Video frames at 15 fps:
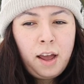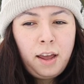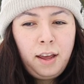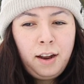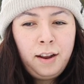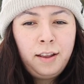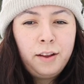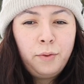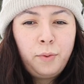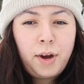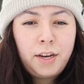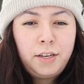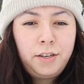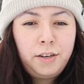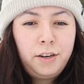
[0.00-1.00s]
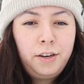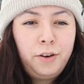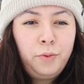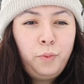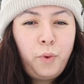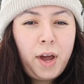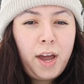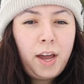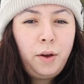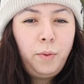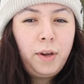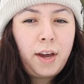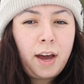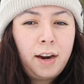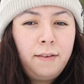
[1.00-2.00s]
In the Western way,
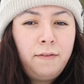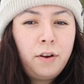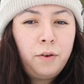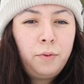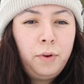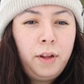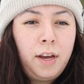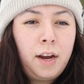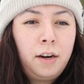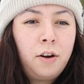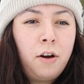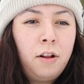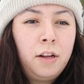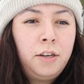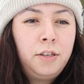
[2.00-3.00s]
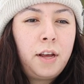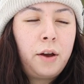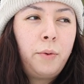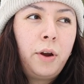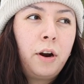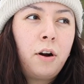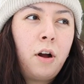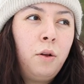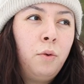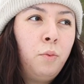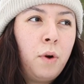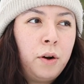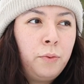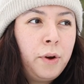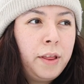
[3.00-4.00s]
we kind of don't really acknowledge that we are all
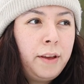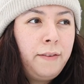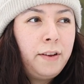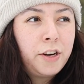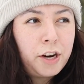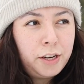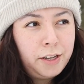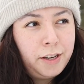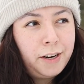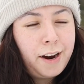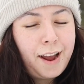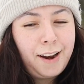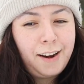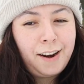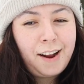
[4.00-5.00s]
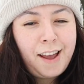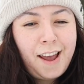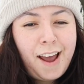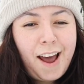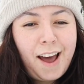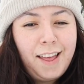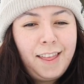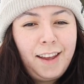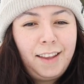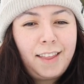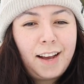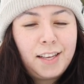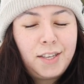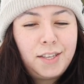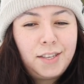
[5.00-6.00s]
one with each other, and I think
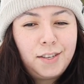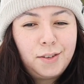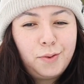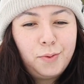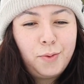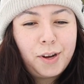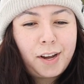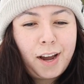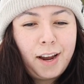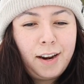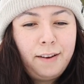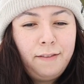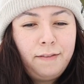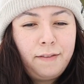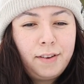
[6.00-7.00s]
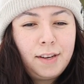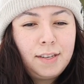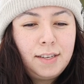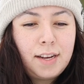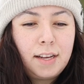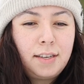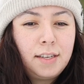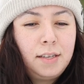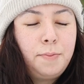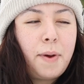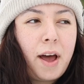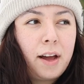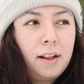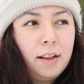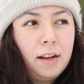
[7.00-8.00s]
that's what kind of sets us
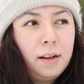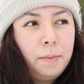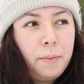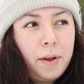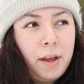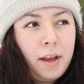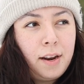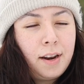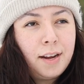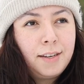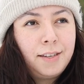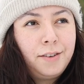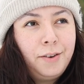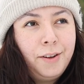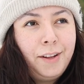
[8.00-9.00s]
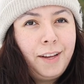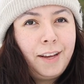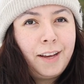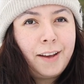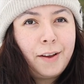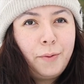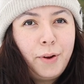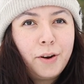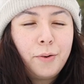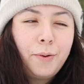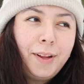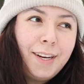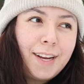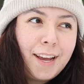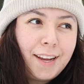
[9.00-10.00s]
back a little bit, and we don't
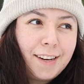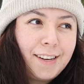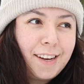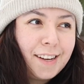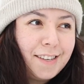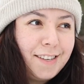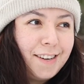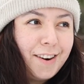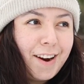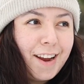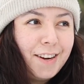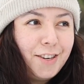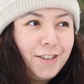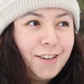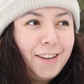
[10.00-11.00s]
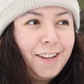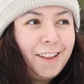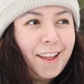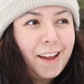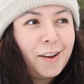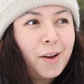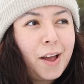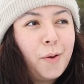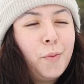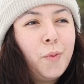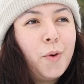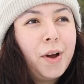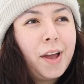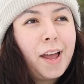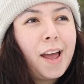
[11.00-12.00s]
really take into consideration like
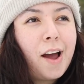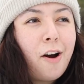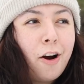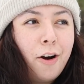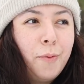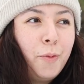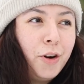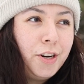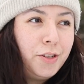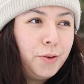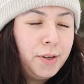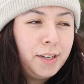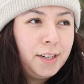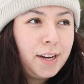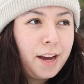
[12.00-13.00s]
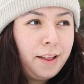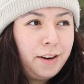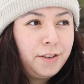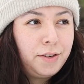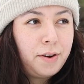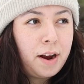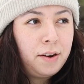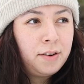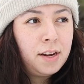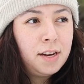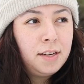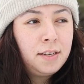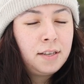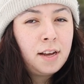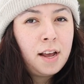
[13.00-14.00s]
what harm doing to others around
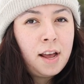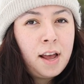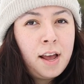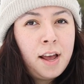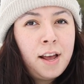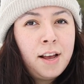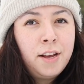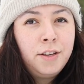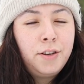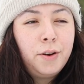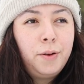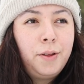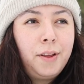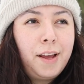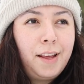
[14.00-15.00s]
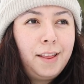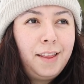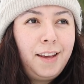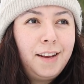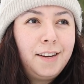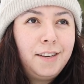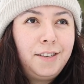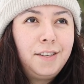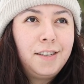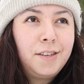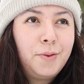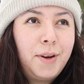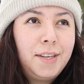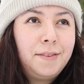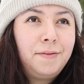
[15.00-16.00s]
us. So the
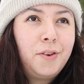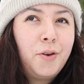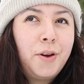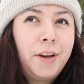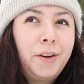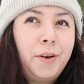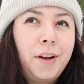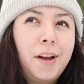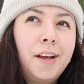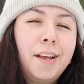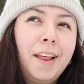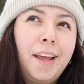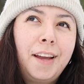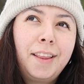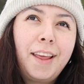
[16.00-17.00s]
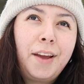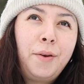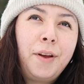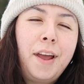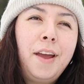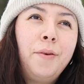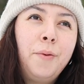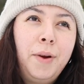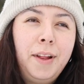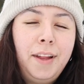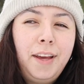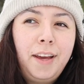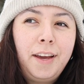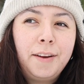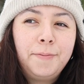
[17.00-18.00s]
Indigenous ways of knowing, like it
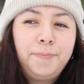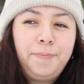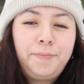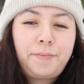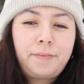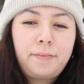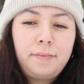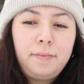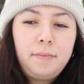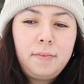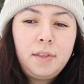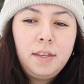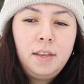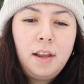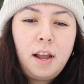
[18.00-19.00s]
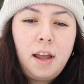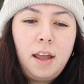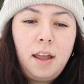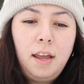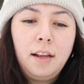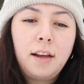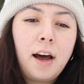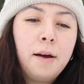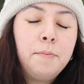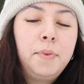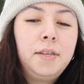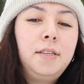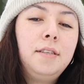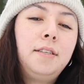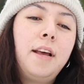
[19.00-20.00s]
really
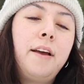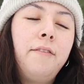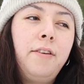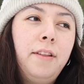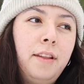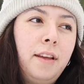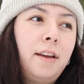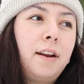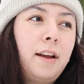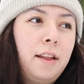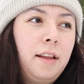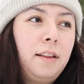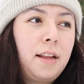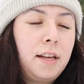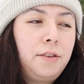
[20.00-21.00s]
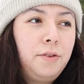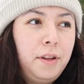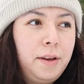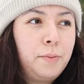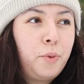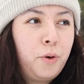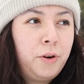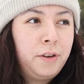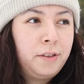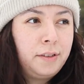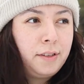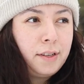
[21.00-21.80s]
encompasses everything, and I think that's really important.